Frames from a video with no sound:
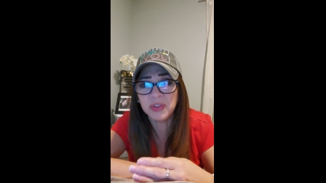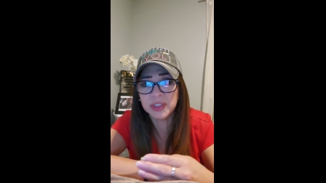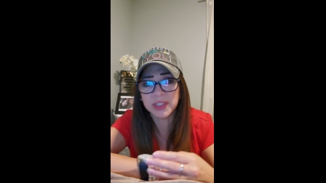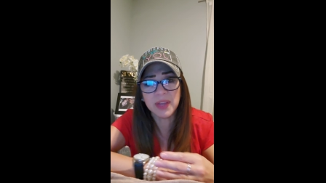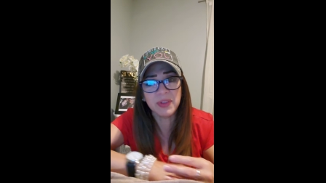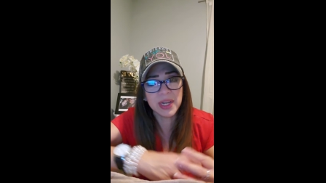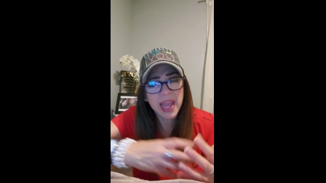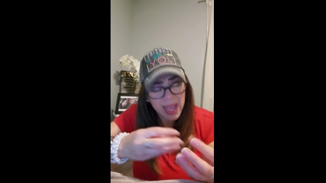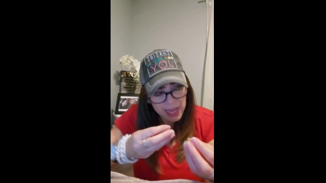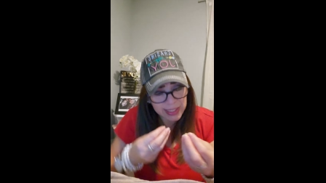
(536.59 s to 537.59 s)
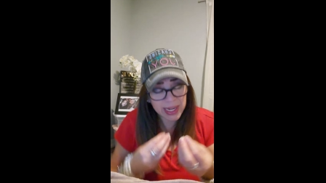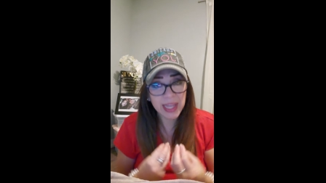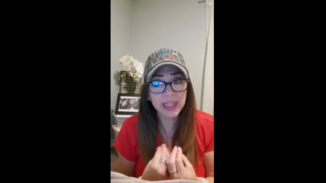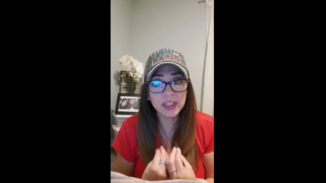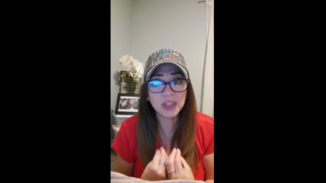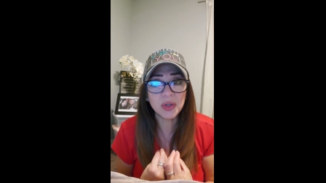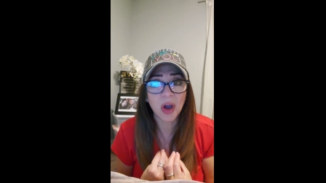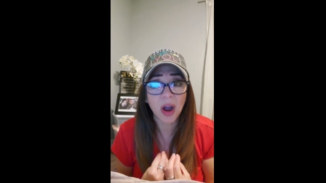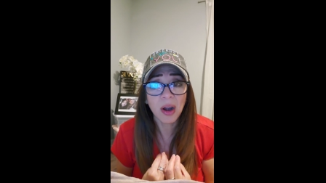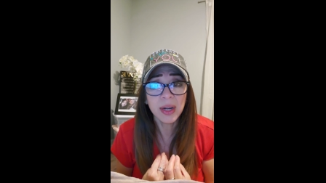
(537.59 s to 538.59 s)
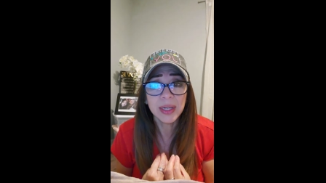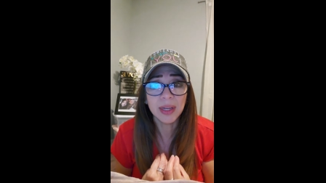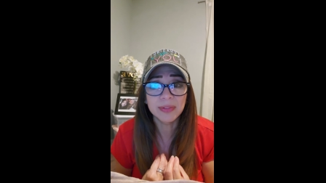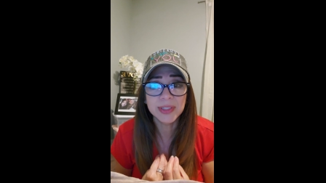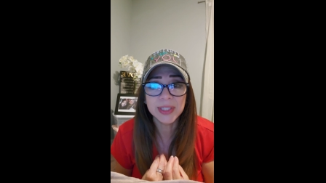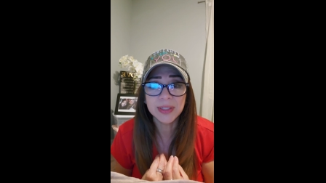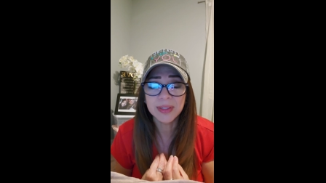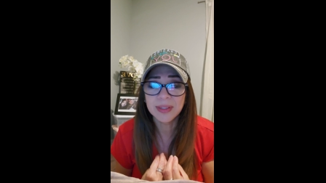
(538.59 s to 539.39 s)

verse 7. Take it to heart, loves.